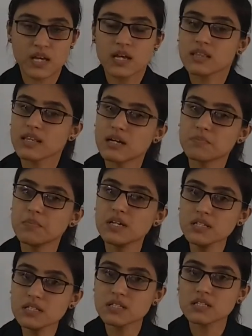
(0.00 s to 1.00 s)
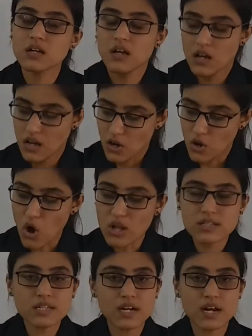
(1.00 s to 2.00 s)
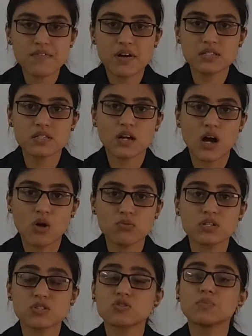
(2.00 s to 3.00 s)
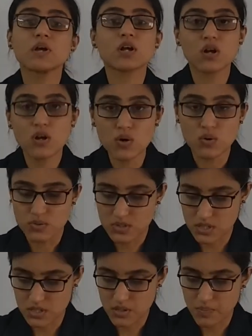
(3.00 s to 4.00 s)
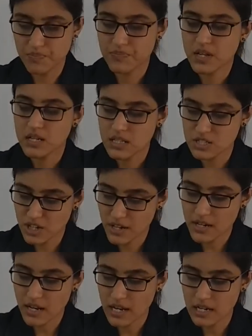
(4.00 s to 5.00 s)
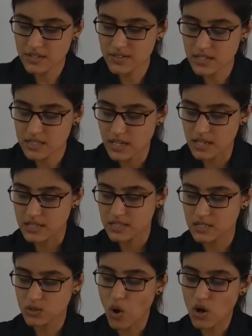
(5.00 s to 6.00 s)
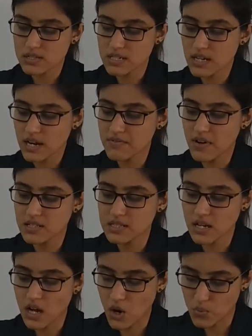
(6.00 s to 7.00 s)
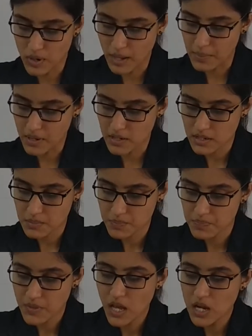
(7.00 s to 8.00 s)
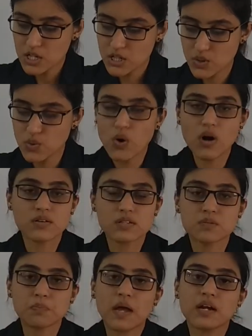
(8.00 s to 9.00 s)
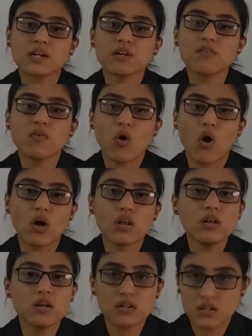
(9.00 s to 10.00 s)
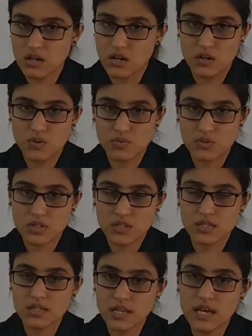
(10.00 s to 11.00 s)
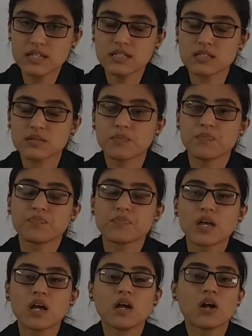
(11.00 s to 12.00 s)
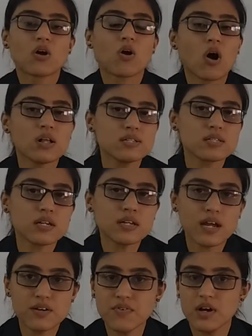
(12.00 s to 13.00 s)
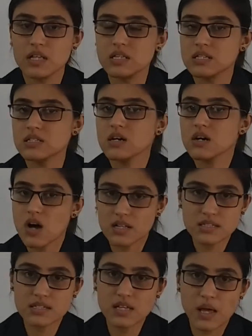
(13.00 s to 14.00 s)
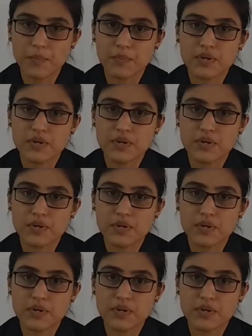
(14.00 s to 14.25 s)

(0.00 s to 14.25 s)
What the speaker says: That means calls in advance account is to be closed. The journal entry says calls in advance account debit to a respective call account. Yes, calls in advance, the concept